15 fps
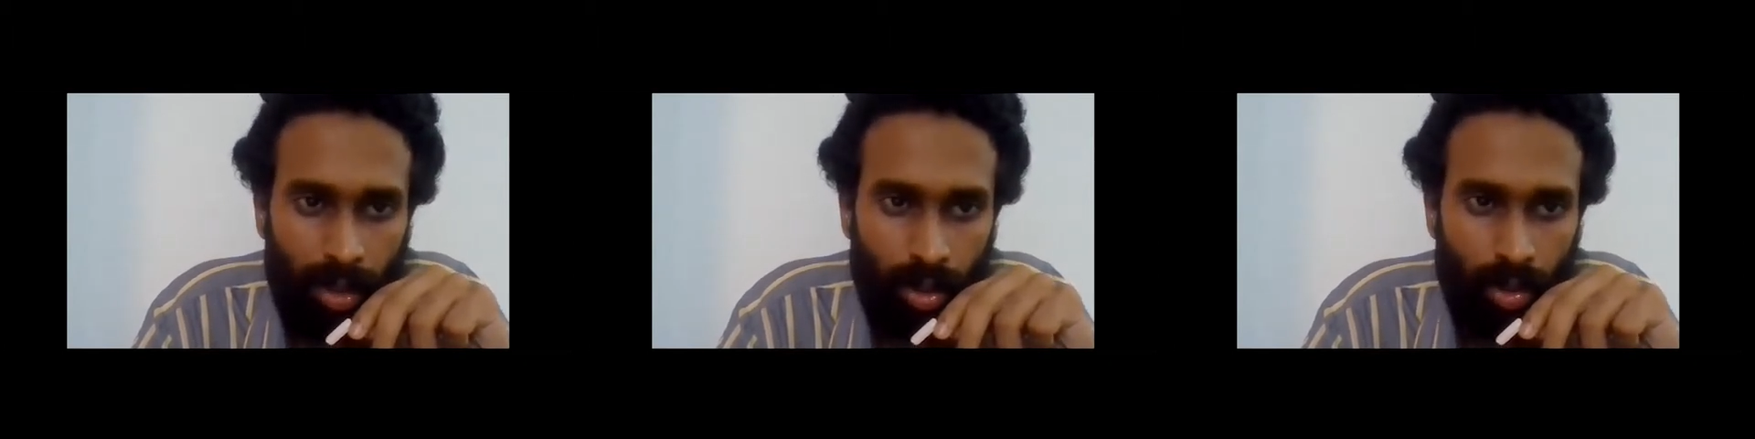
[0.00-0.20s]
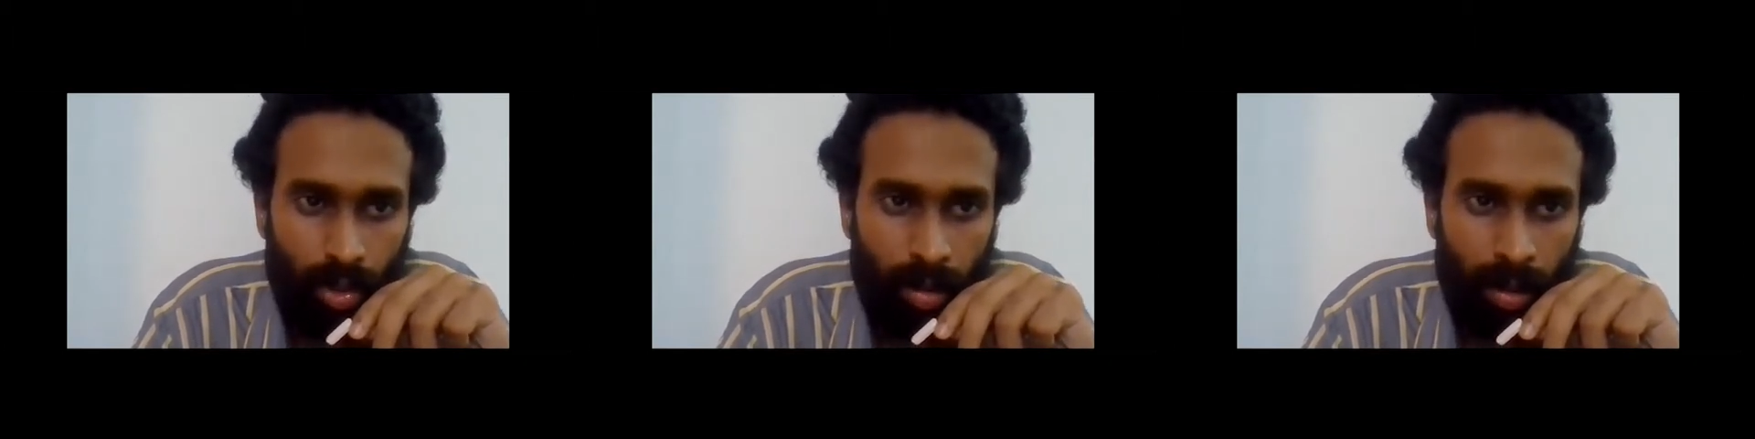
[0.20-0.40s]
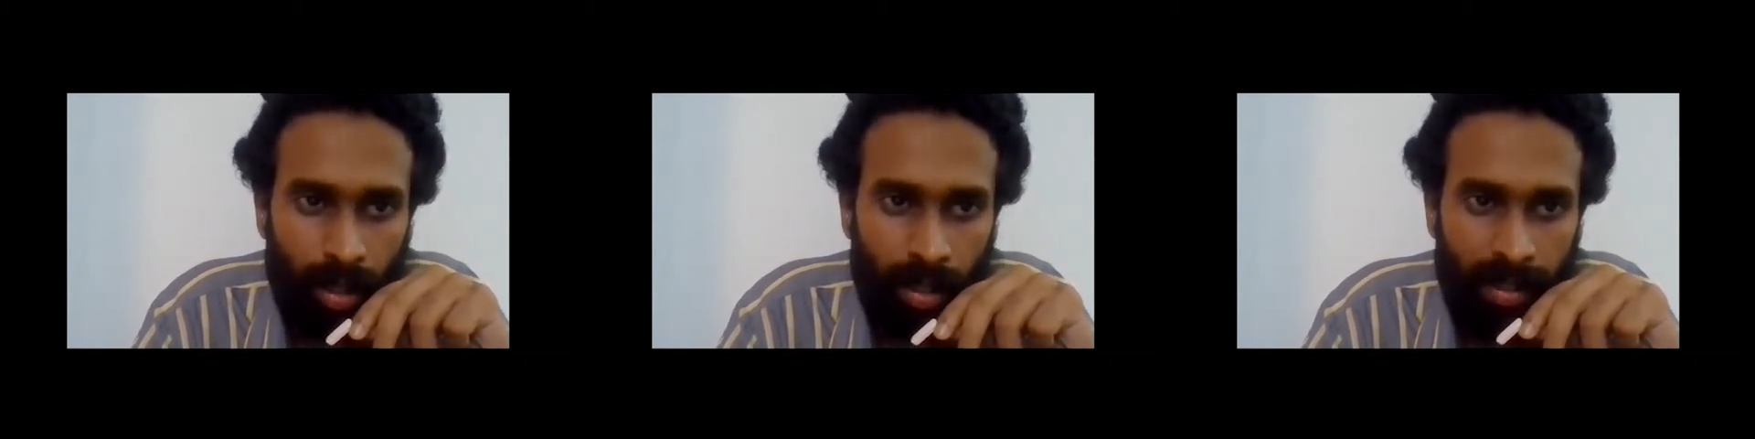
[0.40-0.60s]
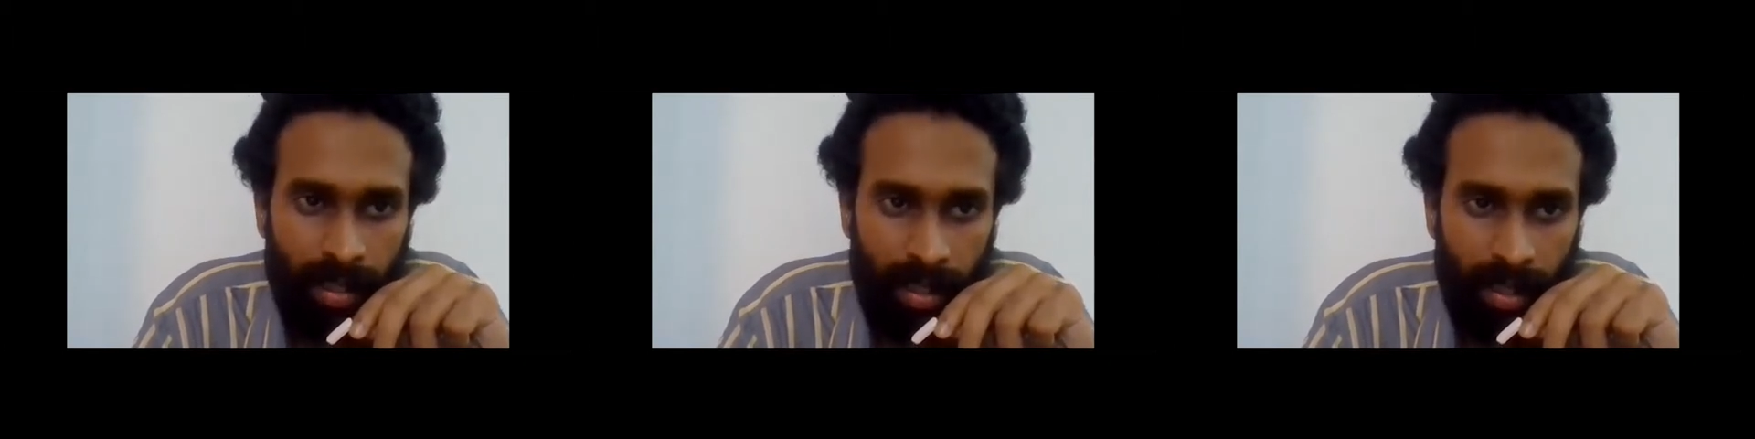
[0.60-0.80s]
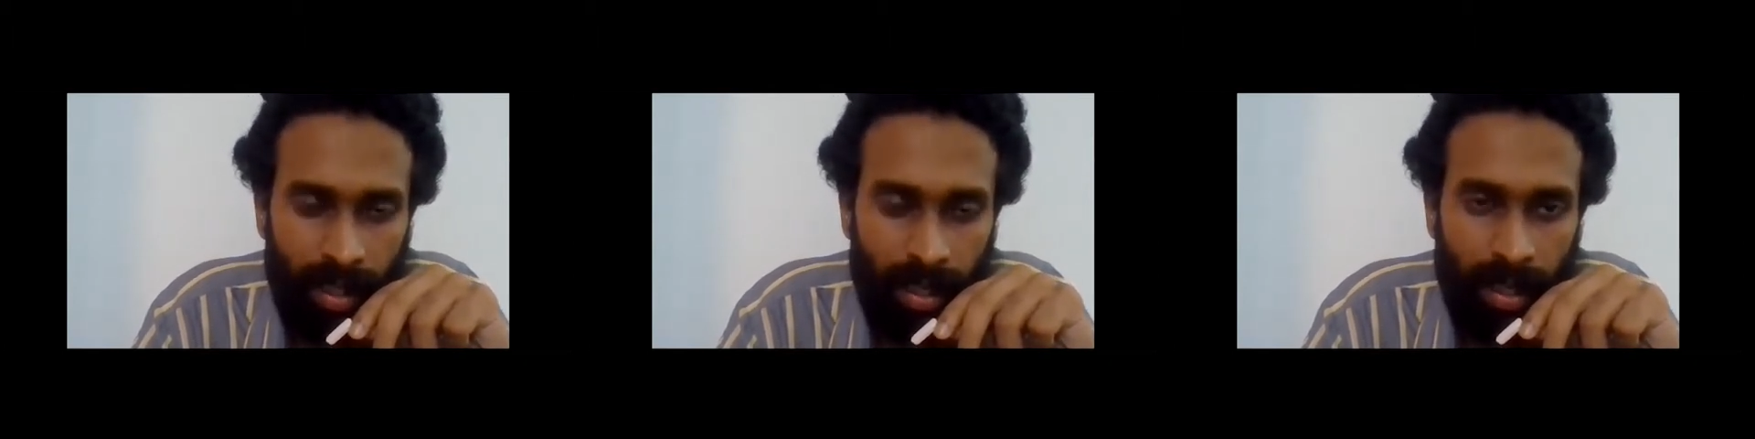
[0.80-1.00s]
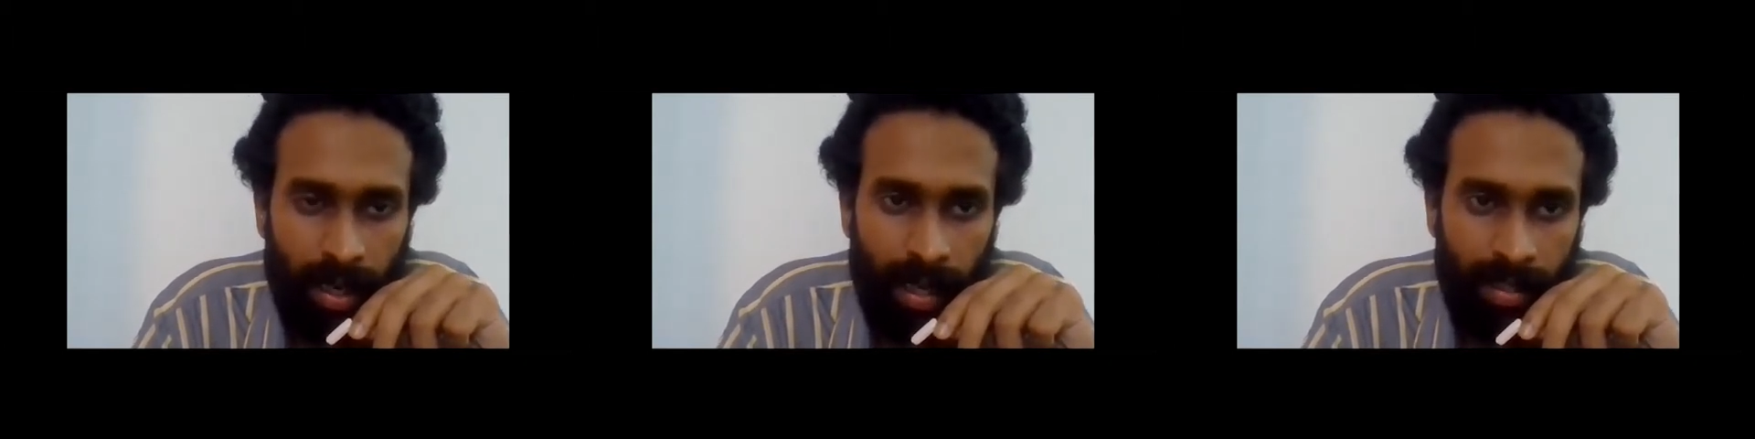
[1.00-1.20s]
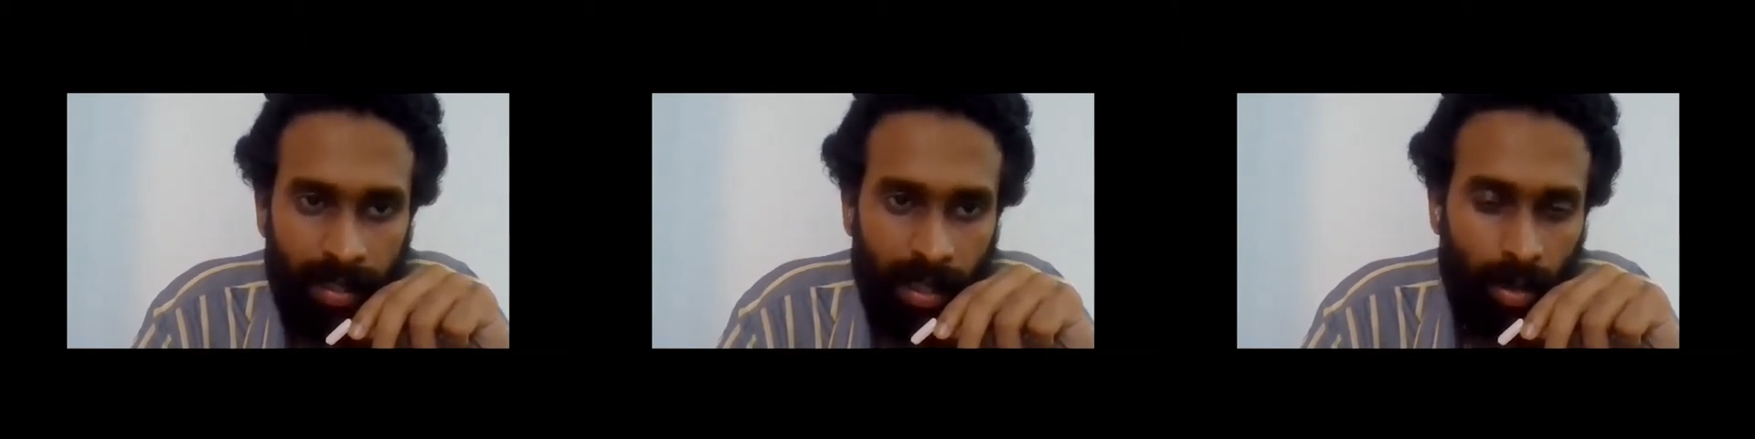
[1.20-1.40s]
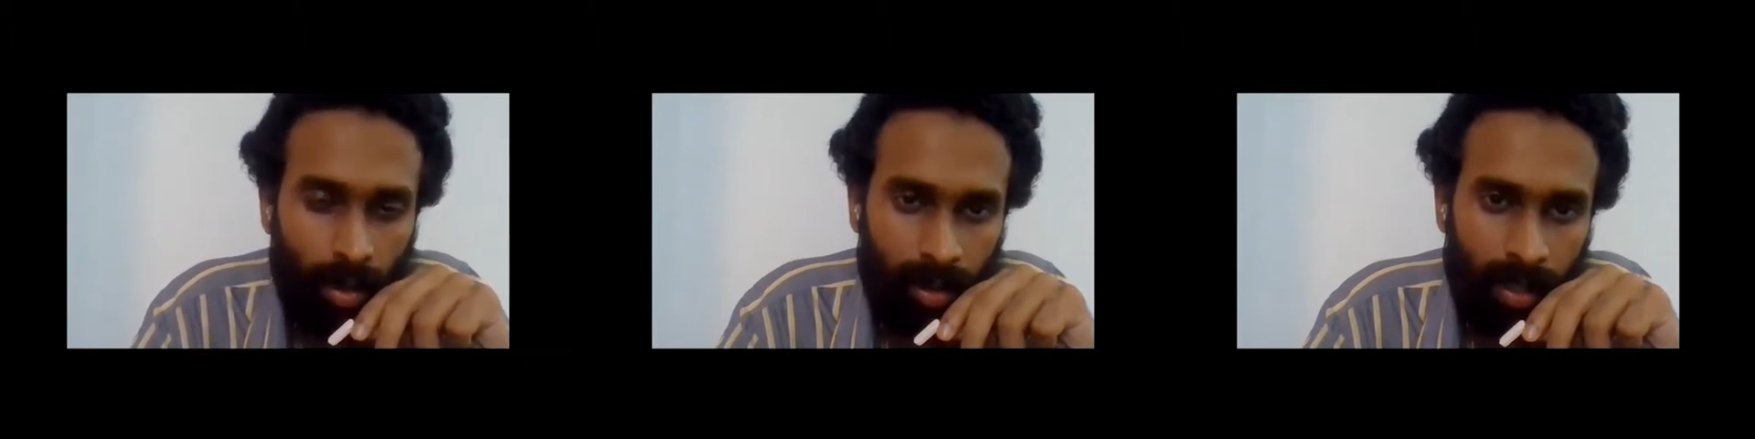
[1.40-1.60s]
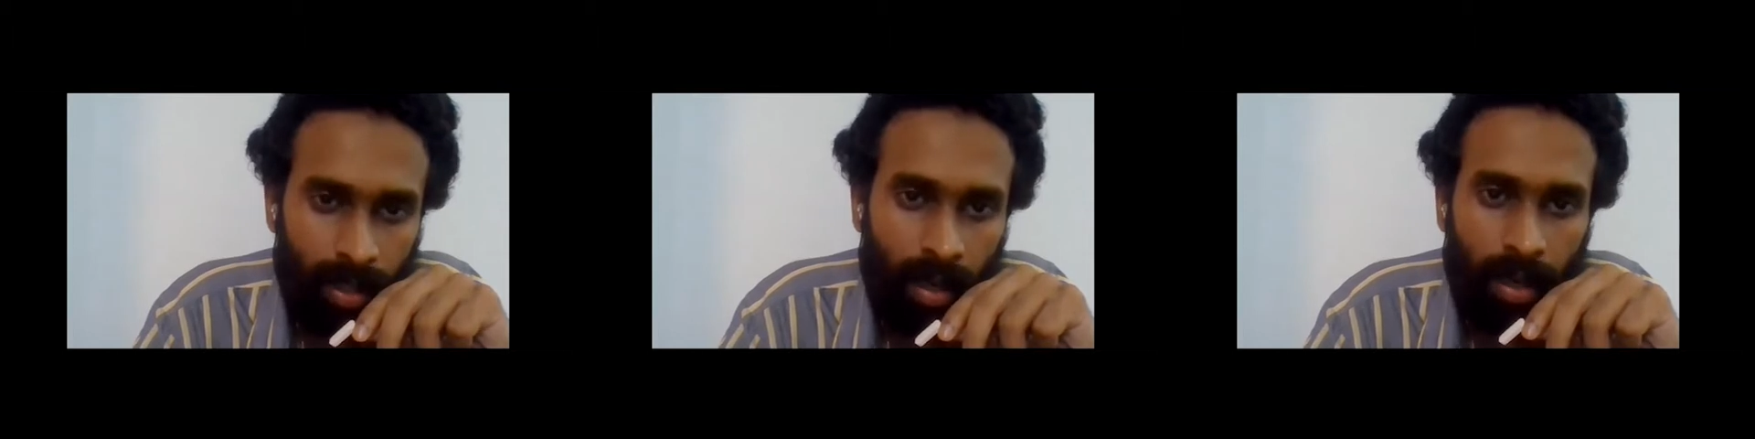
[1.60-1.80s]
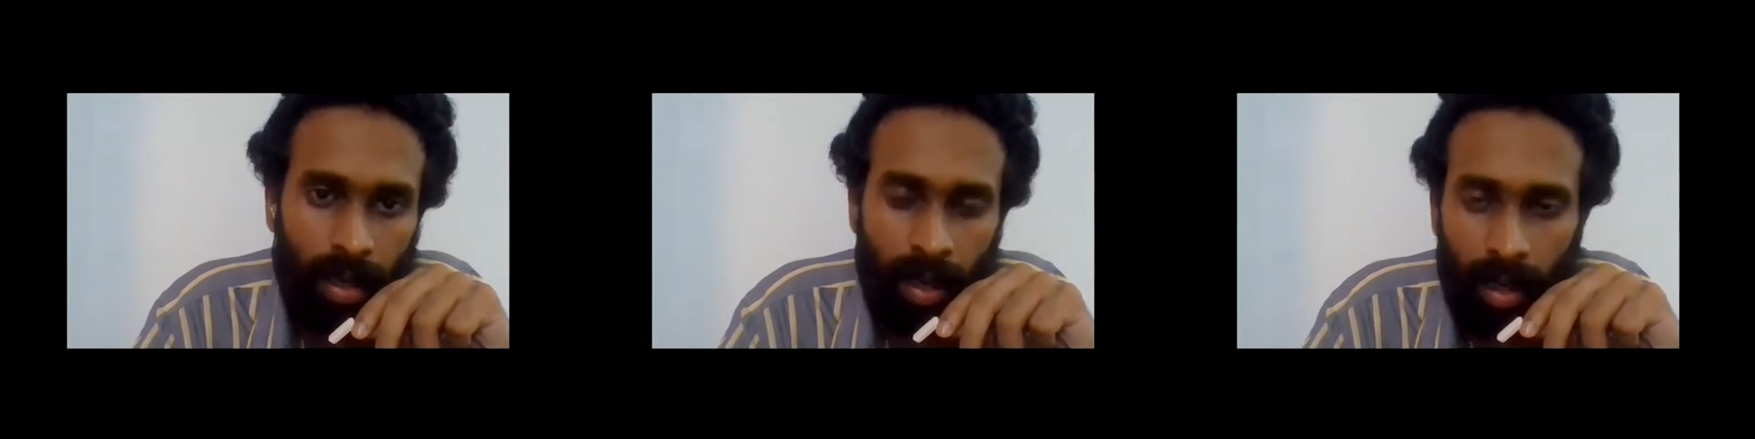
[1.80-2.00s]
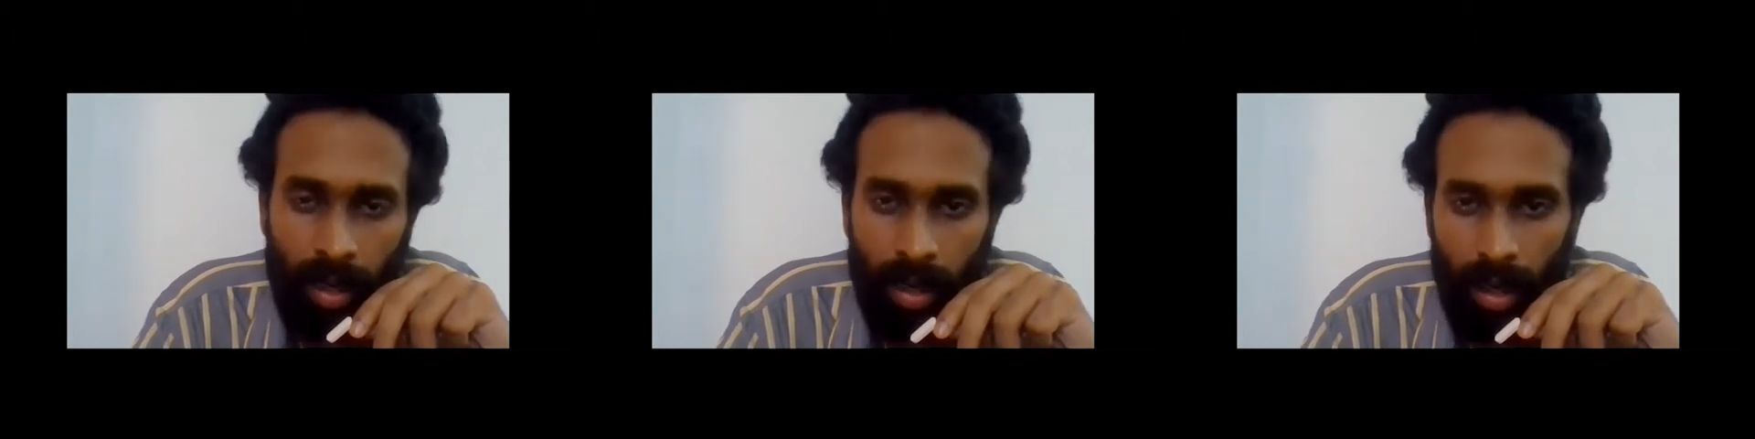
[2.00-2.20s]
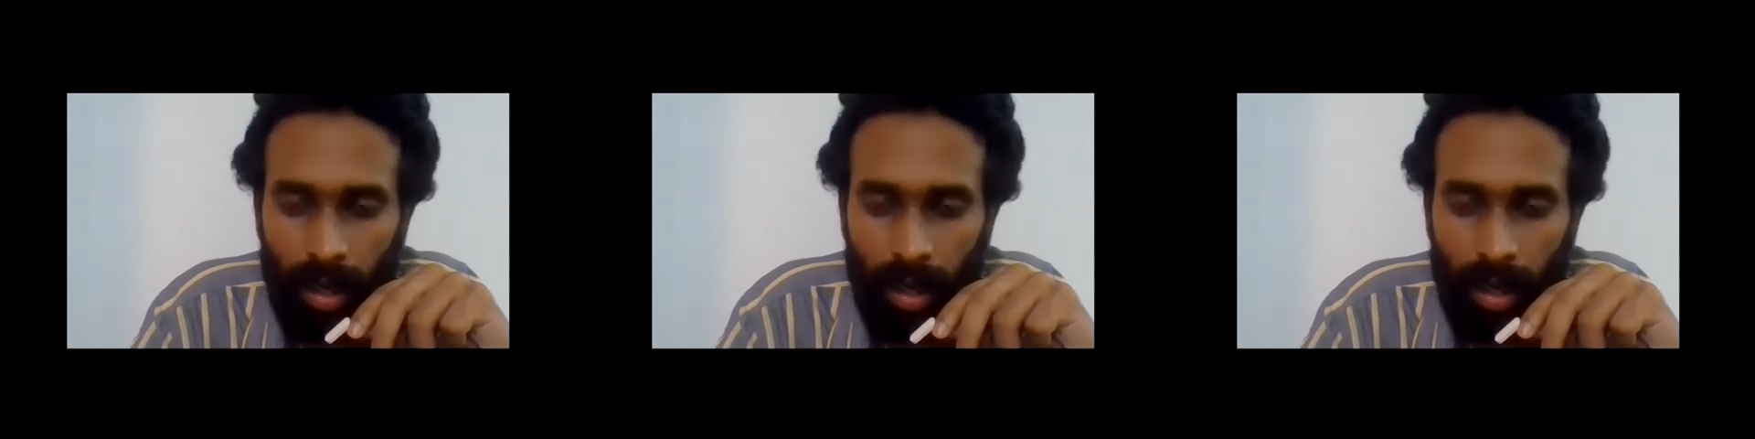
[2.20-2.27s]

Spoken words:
to a city like say Lusaka